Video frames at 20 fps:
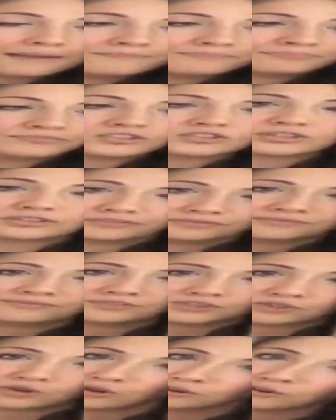sort of
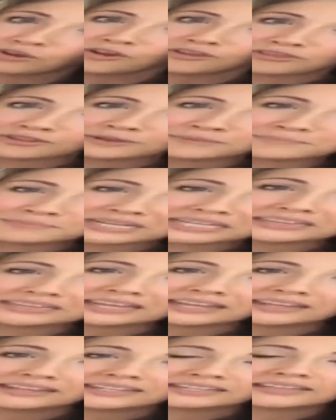shone on them in
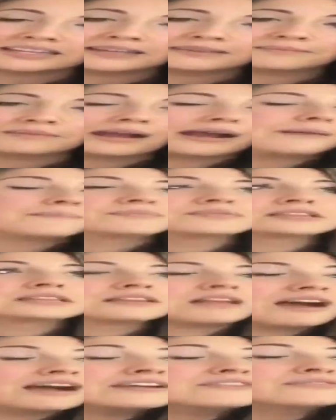their
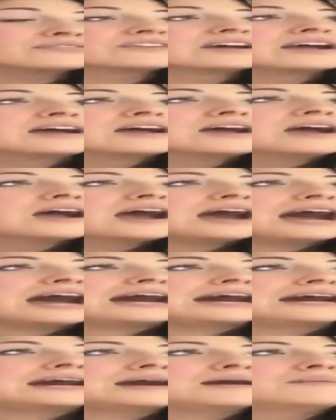life.
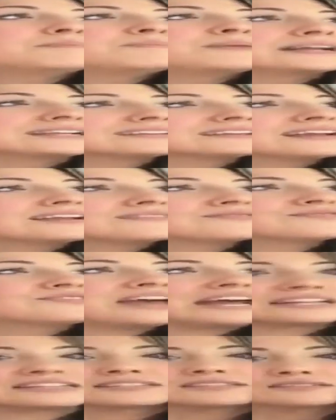But
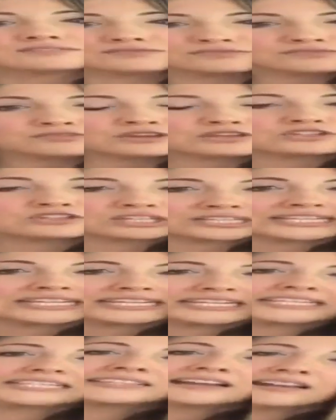that's virtually
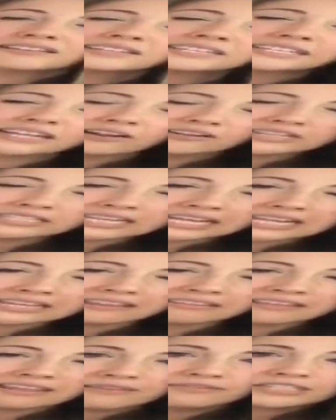it. It doesn't guarantee
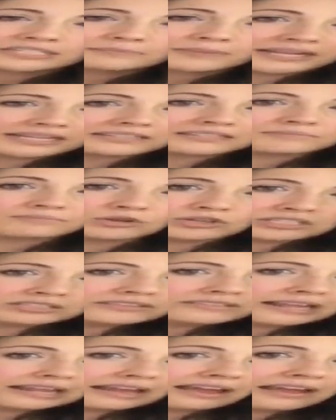that they've spent most
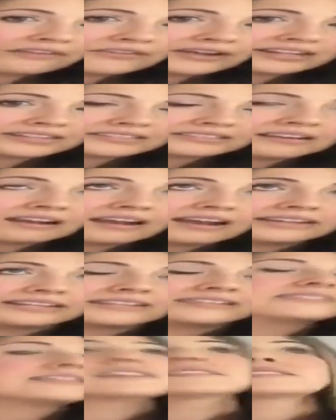of their life outside.
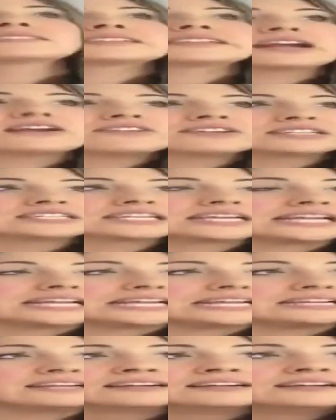It doesn't
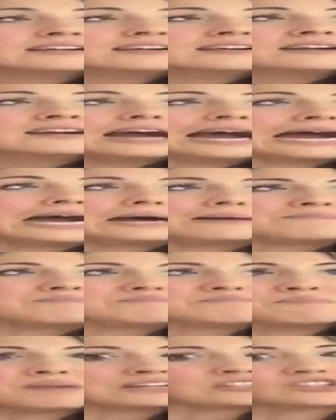guarantee
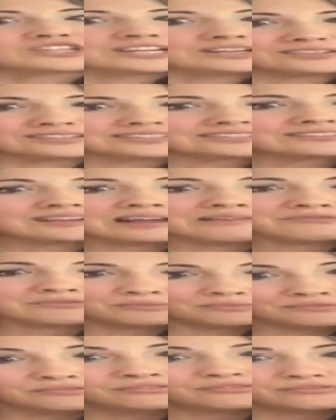much else aside
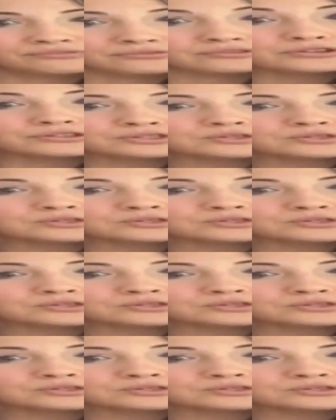from food